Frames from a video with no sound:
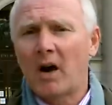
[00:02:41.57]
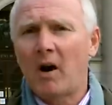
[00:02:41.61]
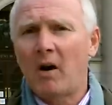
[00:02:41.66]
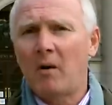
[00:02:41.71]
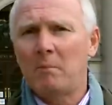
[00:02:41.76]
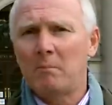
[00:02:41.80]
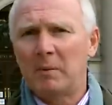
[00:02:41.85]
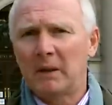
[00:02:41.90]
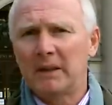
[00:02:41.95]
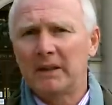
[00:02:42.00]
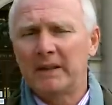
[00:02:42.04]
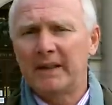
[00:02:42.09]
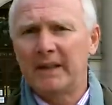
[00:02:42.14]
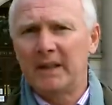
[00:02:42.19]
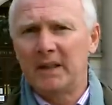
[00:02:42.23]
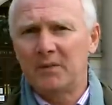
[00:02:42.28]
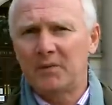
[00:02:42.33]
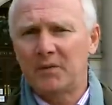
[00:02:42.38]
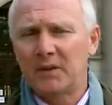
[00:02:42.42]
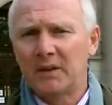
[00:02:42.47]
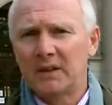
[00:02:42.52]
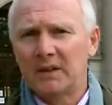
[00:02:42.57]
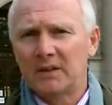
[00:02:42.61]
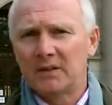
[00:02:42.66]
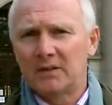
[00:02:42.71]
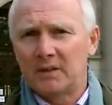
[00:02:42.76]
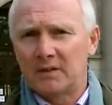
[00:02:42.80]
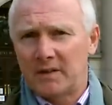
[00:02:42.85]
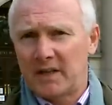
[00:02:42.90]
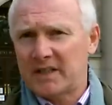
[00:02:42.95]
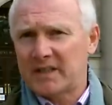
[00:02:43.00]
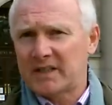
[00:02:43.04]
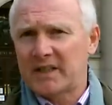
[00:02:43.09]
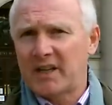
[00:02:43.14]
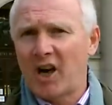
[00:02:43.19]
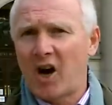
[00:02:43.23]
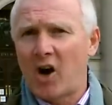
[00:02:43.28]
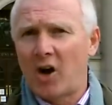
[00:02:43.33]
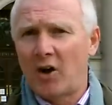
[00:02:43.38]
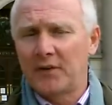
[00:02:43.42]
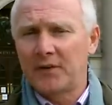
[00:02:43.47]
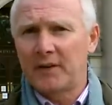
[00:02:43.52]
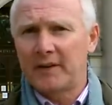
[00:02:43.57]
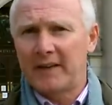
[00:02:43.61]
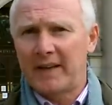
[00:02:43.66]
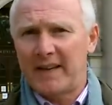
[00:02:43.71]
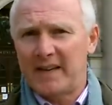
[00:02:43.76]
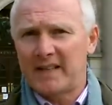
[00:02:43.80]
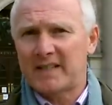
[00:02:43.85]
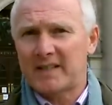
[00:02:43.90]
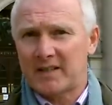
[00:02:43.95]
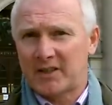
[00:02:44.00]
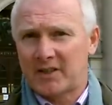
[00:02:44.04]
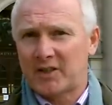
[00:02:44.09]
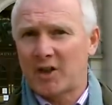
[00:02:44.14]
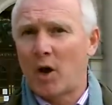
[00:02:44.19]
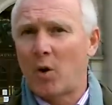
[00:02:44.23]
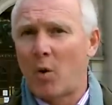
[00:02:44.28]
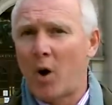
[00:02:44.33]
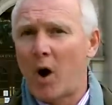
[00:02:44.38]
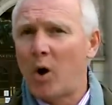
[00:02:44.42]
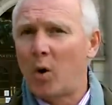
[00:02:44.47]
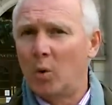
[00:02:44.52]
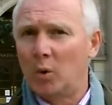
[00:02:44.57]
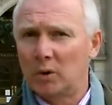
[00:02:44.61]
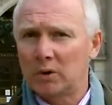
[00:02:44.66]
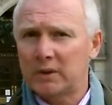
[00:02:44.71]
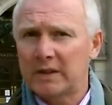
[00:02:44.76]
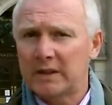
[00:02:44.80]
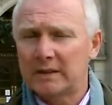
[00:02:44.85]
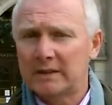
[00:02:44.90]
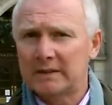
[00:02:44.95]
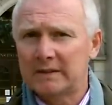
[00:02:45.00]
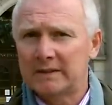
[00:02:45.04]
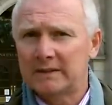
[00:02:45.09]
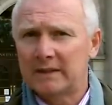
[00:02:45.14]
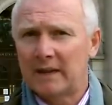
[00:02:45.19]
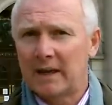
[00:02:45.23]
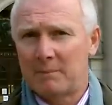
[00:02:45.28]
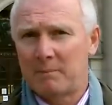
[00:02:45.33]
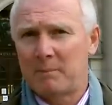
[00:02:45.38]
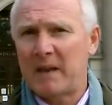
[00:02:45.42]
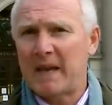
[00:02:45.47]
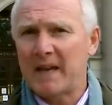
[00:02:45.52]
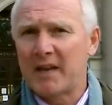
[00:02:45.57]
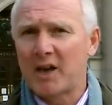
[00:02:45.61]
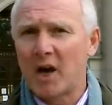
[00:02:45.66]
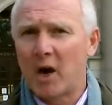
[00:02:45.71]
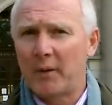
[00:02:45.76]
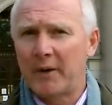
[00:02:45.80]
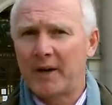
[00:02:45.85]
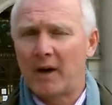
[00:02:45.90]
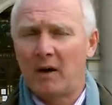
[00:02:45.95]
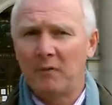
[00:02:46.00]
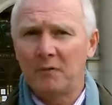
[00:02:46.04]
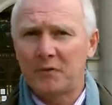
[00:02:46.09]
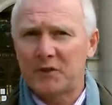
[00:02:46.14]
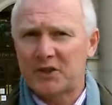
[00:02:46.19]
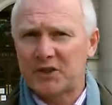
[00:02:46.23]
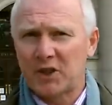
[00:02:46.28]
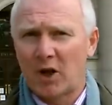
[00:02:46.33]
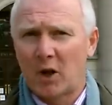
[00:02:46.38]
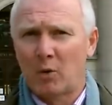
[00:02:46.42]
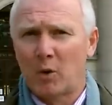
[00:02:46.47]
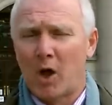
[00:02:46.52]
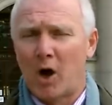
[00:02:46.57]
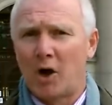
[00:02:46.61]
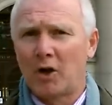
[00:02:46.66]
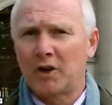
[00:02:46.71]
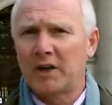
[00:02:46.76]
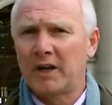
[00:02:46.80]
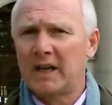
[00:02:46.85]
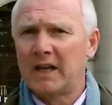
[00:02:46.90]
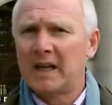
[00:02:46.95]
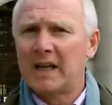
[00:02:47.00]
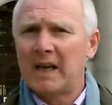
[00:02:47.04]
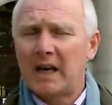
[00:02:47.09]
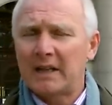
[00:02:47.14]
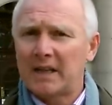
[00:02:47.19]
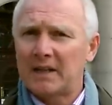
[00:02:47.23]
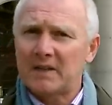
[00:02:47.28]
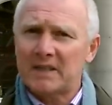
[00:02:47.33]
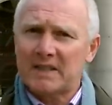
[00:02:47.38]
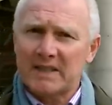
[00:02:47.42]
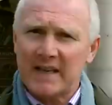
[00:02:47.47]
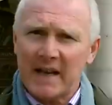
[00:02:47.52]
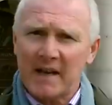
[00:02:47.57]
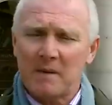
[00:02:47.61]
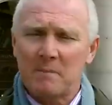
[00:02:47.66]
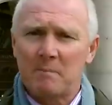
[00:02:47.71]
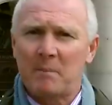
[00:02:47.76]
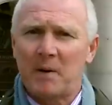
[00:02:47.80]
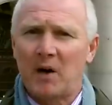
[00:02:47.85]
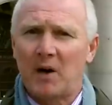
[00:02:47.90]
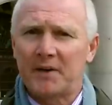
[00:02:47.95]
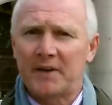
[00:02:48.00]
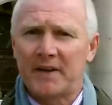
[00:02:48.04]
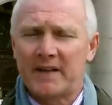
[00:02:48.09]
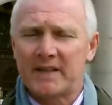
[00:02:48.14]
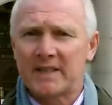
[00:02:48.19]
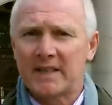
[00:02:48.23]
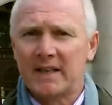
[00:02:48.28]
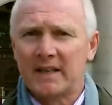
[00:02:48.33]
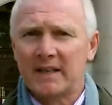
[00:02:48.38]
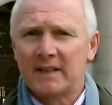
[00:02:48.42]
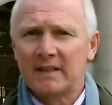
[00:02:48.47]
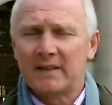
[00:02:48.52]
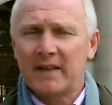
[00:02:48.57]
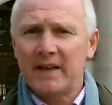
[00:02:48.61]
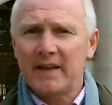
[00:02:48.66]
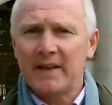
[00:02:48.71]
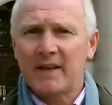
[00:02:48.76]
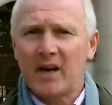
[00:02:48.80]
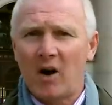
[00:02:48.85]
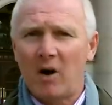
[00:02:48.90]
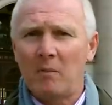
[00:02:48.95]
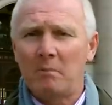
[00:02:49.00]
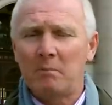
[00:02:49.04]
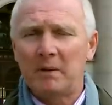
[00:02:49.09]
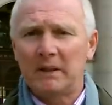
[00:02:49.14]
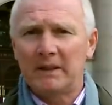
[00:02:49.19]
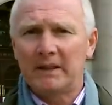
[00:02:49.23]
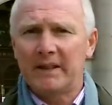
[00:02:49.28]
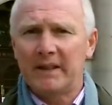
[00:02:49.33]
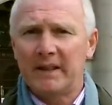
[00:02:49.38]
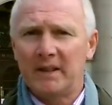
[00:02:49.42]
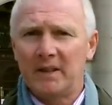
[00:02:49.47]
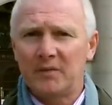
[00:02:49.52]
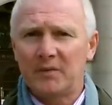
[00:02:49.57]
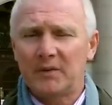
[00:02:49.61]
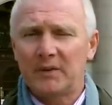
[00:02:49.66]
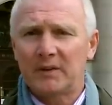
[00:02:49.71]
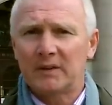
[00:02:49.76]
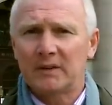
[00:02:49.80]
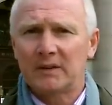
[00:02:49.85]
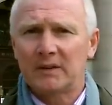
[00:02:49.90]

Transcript: can't believe that this con is so old and been going on for so long. And then the second part is, they can't believe